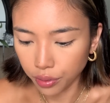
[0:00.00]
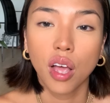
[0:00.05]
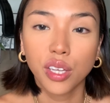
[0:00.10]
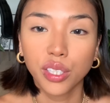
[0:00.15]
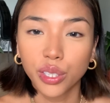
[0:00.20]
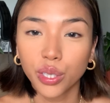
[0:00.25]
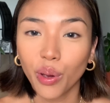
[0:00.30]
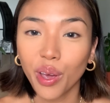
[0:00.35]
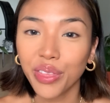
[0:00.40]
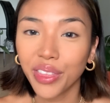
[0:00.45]

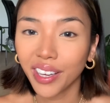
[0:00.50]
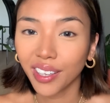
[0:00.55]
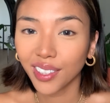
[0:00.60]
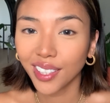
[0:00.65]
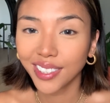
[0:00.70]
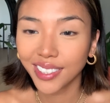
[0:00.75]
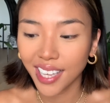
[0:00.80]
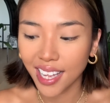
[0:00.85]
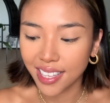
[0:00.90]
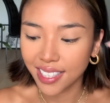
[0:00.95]
So I think
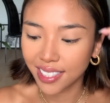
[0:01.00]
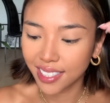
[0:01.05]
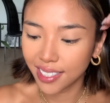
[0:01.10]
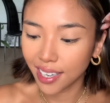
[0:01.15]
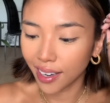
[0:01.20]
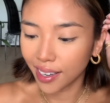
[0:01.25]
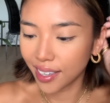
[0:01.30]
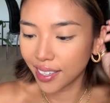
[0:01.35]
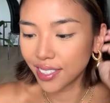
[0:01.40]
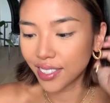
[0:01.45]
let's get
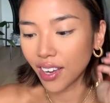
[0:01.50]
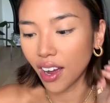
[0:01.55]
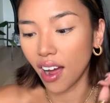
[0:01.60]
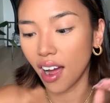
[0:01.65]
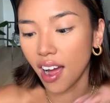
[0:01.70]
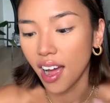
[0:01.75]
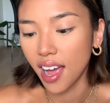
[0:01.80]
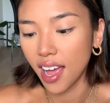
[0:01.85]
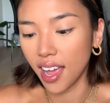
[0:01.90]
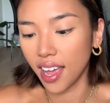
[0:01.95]
stuck into
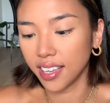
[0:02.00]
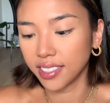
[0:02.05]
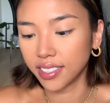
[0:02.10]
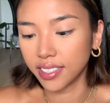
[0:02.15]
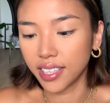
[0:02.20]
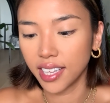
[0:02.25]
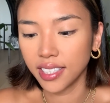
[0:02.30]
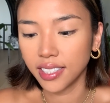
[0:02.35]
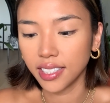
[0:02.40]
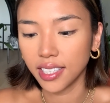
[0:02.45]
eyes.
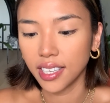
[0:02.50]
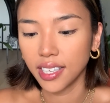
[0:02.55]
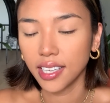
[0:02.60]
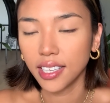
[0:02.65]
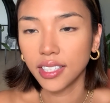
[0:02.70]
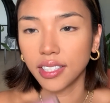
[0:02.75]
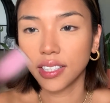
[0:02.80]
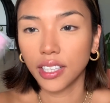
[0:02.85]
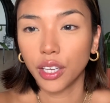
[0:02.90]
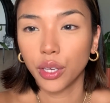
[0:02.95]
This
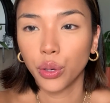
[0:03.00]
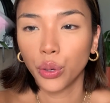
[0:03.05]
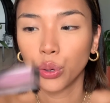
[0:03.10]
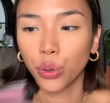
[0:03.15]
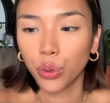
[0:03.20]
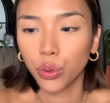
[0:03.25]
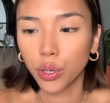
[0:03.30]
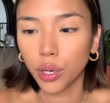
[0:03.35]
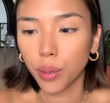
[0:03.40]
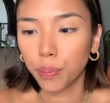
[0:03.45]
is the
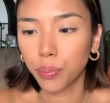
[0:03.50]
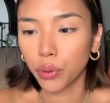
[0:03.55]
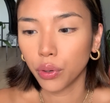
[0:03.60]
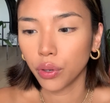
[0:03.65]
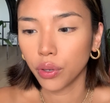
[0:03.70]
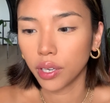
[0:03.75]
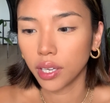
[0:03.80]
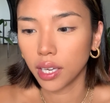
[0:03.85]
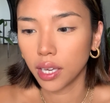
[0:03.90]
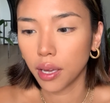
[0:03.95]
Huda
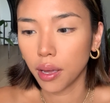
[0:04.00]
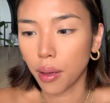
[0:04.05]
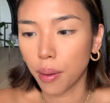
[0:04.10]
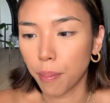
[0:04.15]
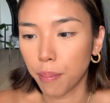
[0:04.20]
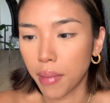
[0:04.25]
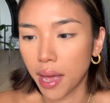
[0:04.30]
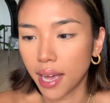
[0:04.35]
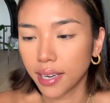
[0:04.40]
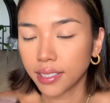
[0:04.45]
Beauty
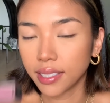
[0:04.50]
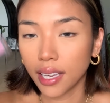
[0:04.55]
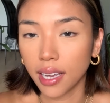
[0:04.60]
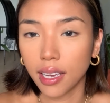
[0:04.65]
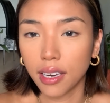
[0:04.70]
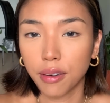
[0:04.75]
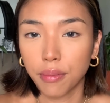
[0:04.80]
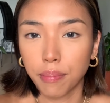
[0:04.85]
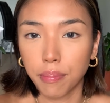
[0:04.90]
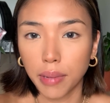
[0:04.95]
Matte
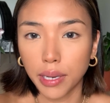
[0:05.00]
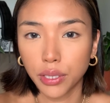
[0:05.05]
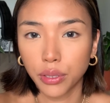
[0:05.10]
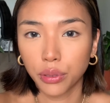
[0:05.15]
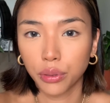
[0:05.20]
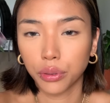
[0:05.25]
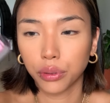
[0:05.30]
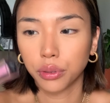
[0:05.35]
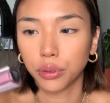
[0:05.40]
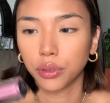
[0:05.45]
and
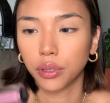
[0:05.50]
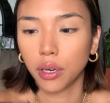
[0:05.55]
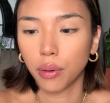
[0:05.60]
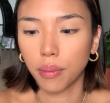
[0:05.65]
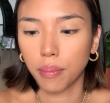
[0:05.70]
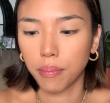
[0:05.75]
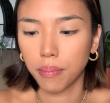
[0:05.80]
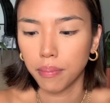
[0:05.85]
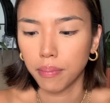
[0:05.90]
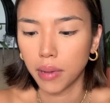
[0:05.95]
Metal
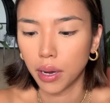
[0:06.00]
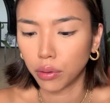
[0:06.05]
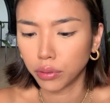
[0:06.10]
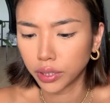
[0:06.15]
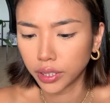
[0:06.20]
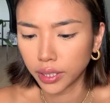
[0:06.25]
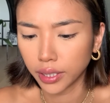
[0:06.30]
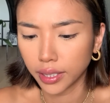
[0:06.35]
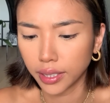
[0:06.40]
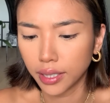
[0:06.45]

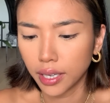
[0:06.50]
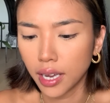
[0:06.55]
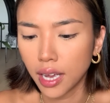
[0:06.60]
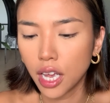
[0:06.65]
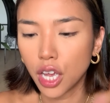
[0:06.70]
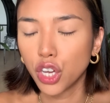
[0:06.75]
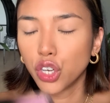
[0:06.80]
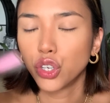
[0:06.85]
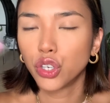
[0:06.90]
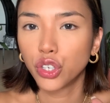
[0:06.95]
Melted
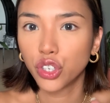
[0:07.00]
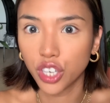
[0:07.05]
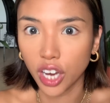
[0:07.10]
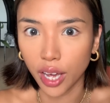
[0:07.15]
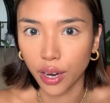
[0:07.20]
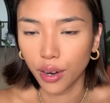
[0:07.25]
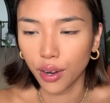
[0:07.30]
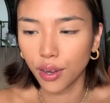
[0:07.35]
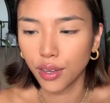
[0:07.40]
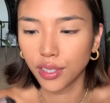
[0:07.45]

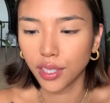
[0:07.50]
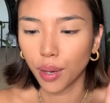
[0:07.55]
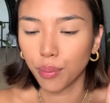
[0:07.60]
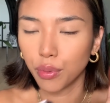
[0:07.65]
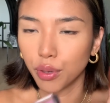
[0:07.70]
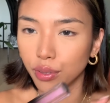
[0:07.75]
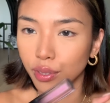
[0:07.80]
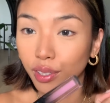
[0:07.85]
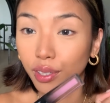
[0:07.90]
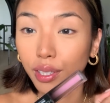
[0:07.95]
Shadows. I'm
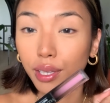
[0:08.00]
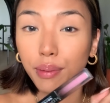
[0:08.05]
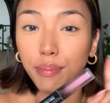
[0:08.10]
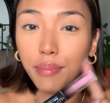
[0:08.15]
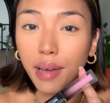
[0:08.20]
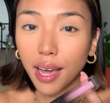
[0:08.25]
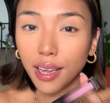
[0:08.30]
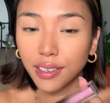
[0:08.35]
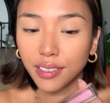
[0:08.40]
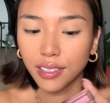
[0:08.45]
using the
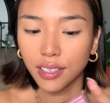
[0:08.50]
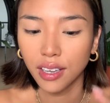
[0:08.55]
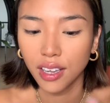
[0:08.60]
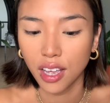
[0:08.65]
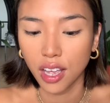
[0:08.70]
matte